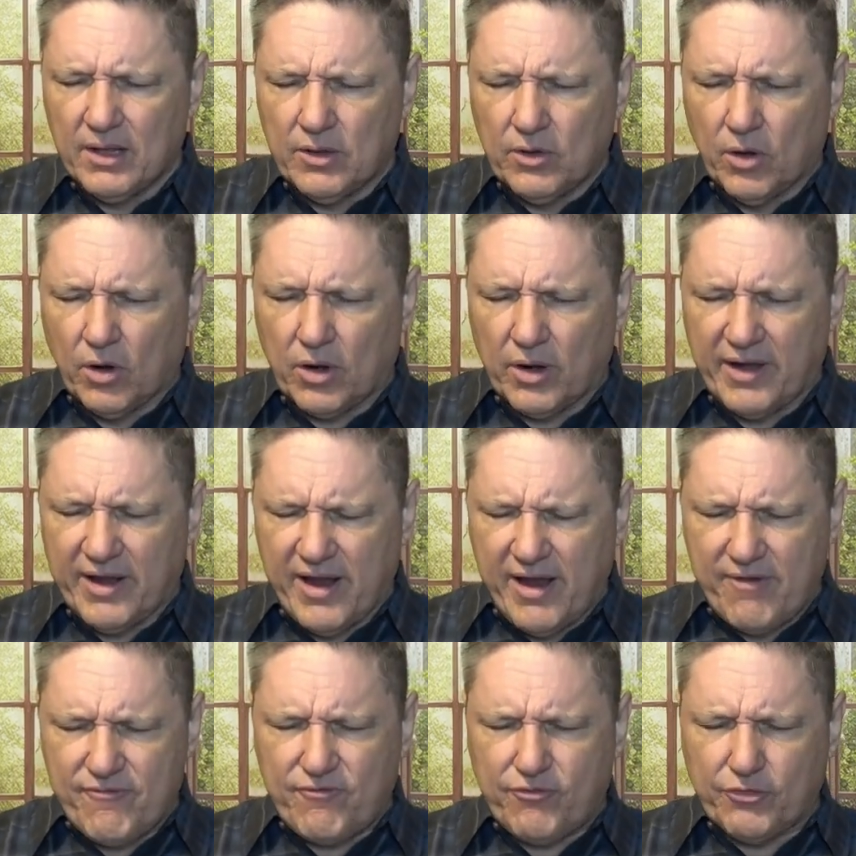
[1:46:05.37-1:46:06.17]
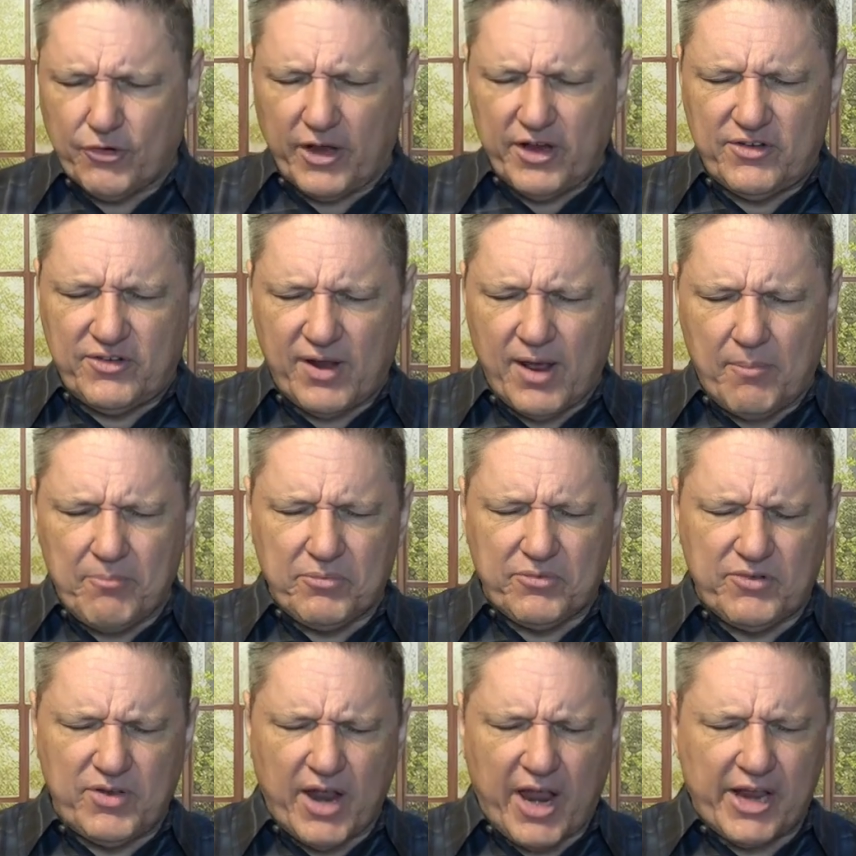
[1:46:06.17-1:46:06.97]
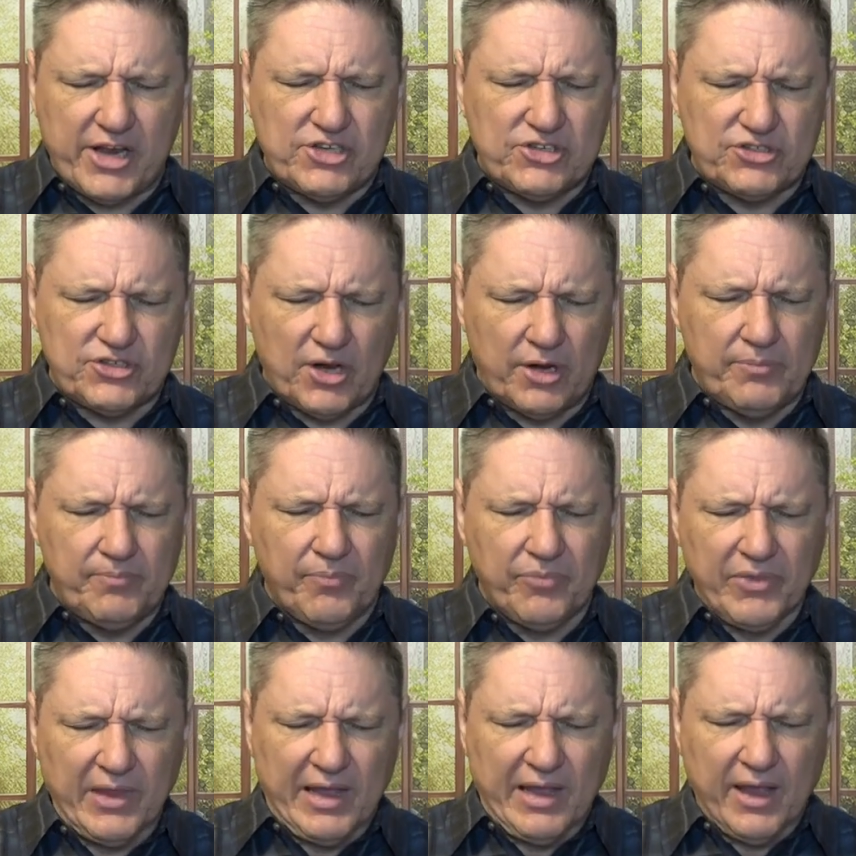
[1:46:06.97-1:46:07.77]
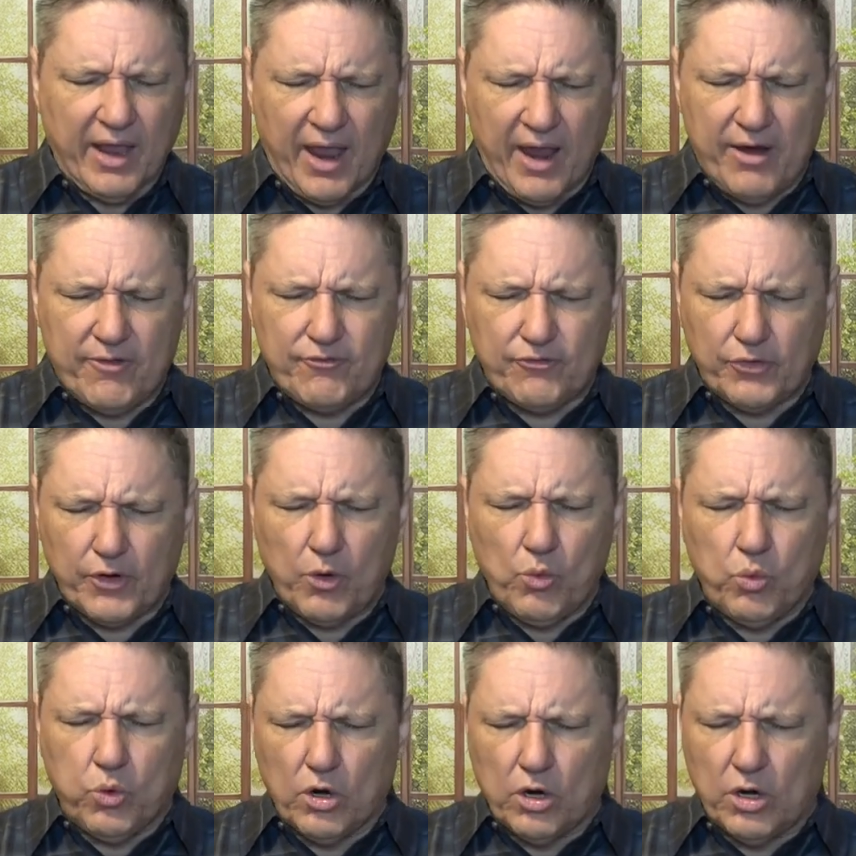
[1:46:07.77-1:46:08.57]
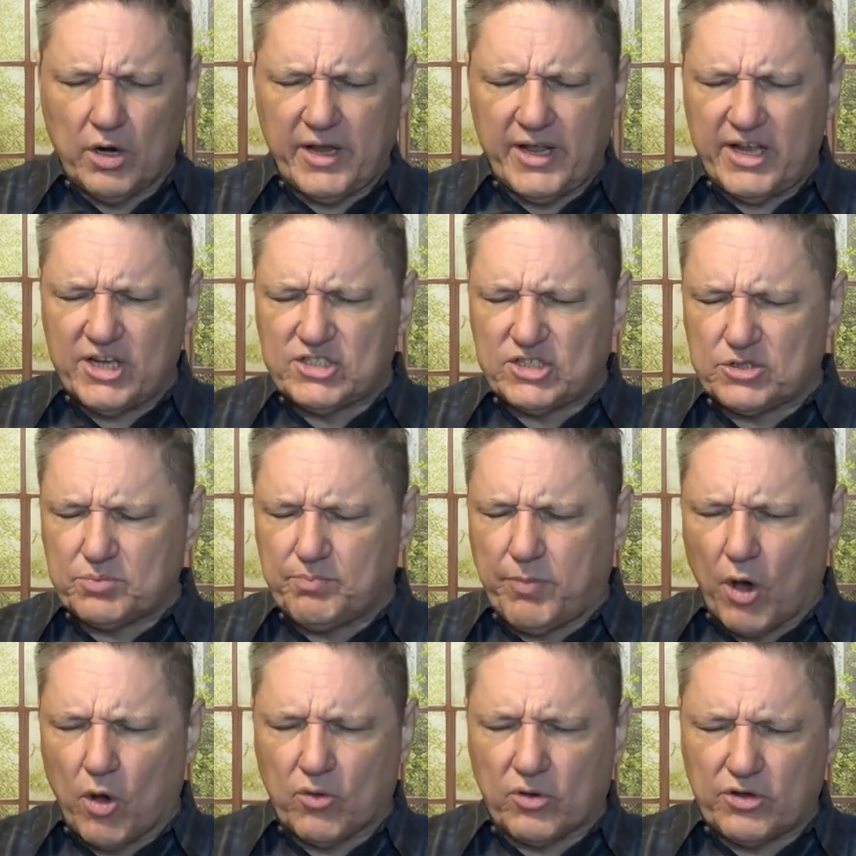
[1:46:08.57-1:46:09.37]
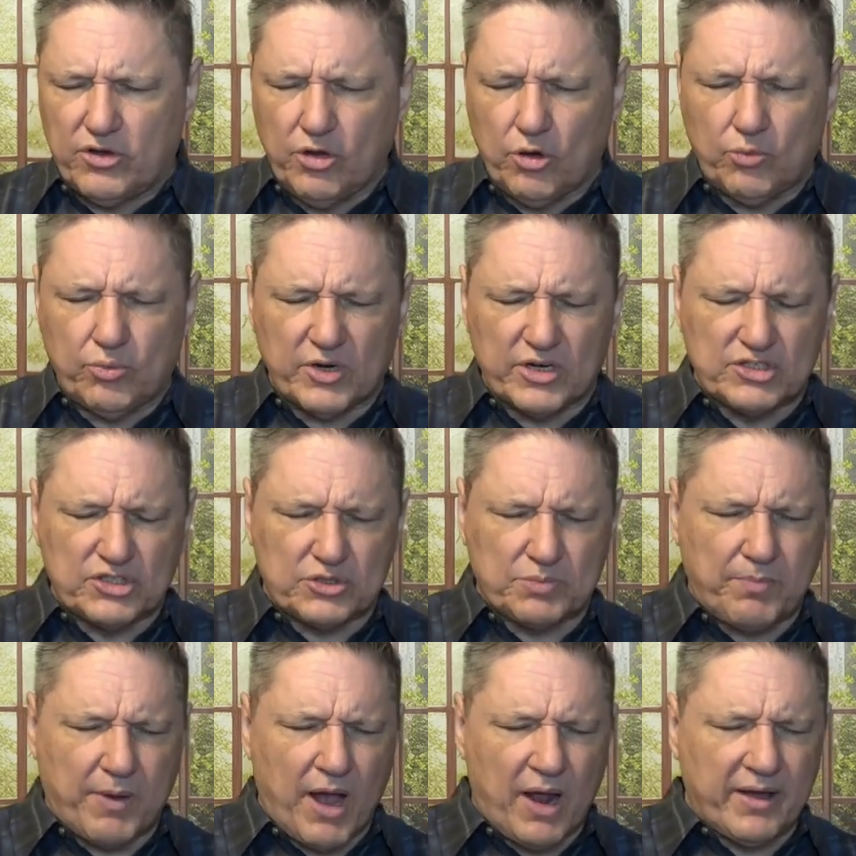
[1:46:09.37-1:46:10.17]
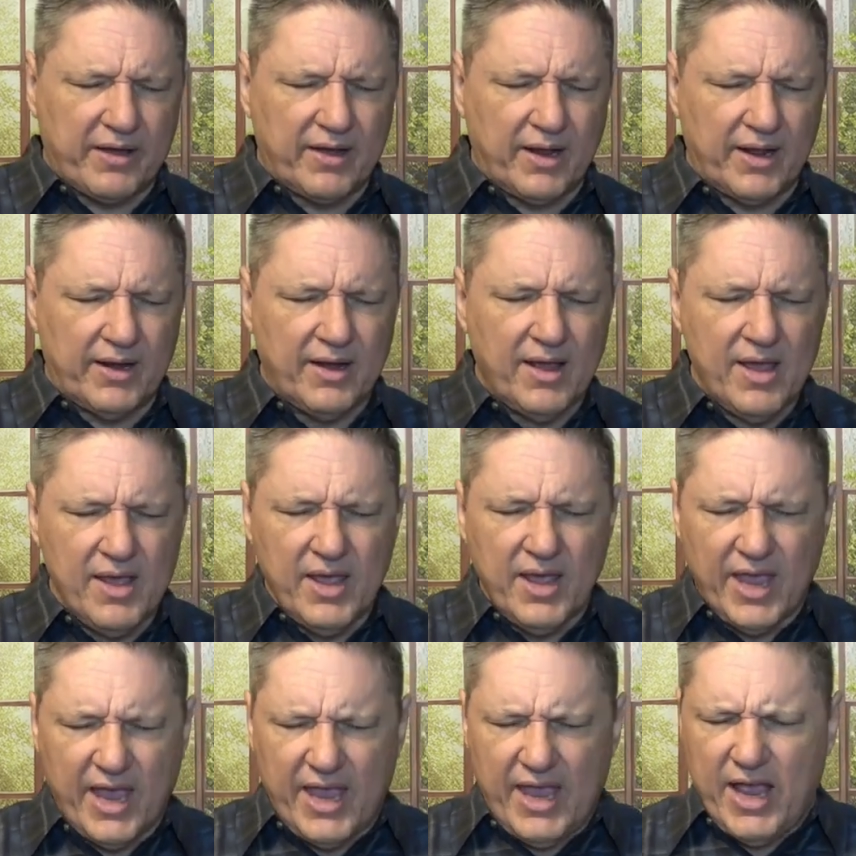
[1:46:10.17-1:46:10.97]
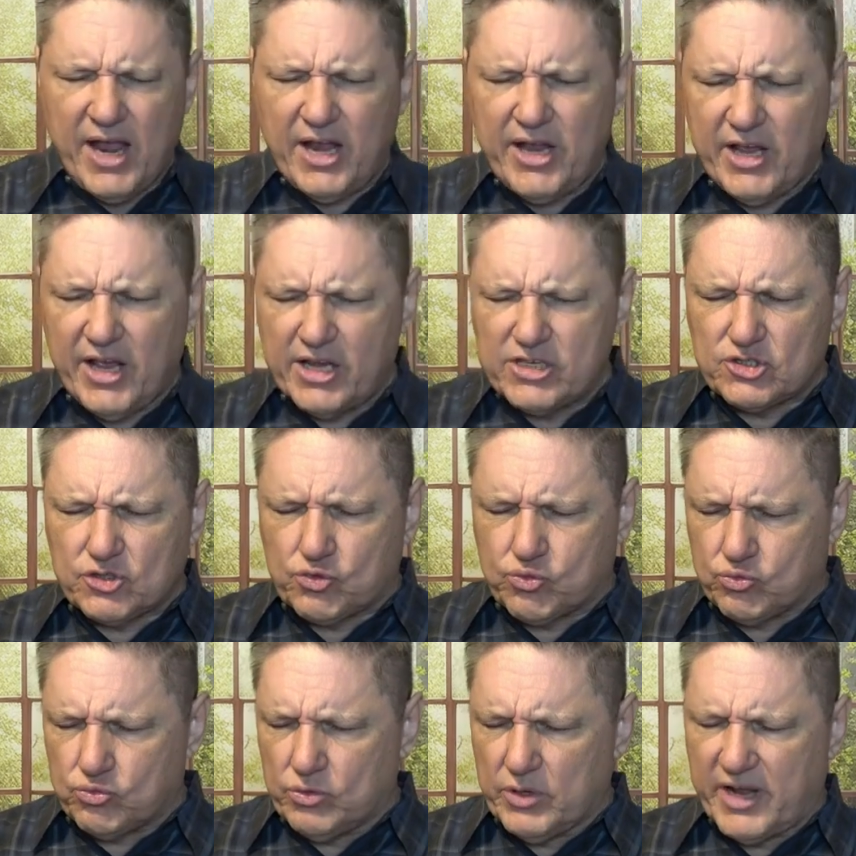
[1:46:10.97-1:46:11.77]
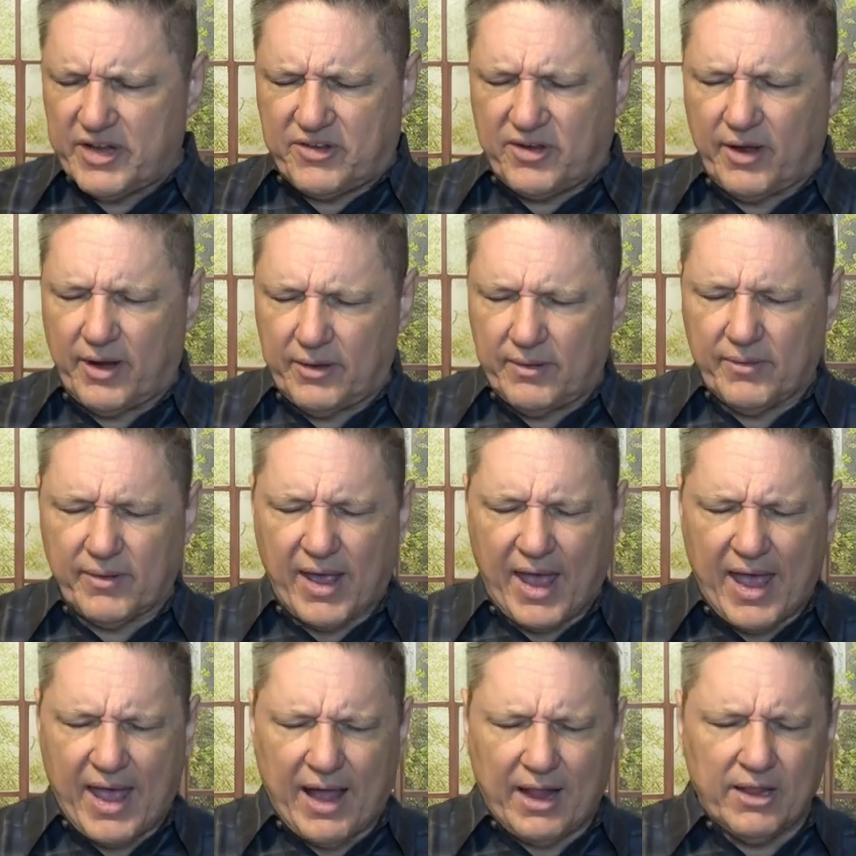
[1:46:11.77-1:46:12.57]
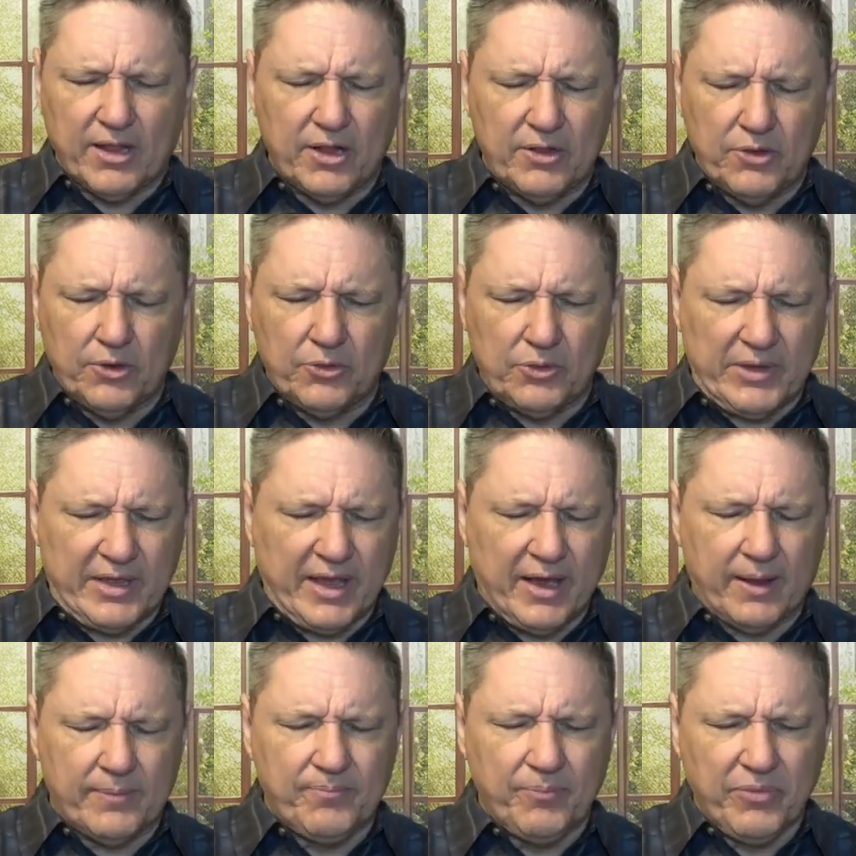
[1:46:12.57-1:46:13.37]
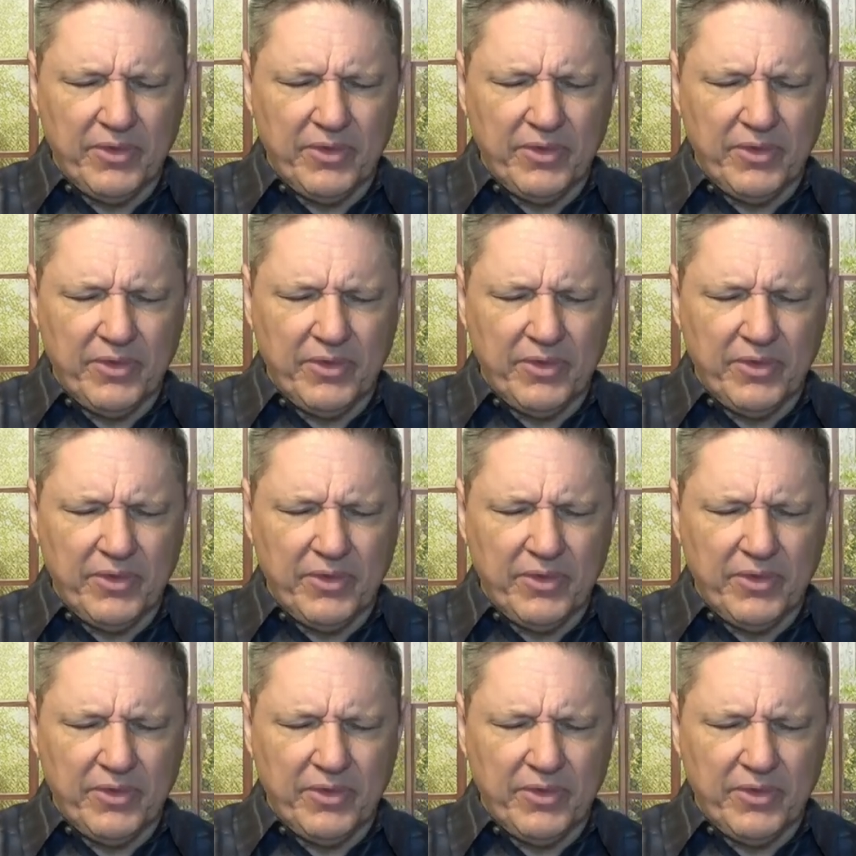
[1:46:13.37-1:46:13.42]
Lord, every temptation, every word he spoke, you responded. It is written. Hallelujah.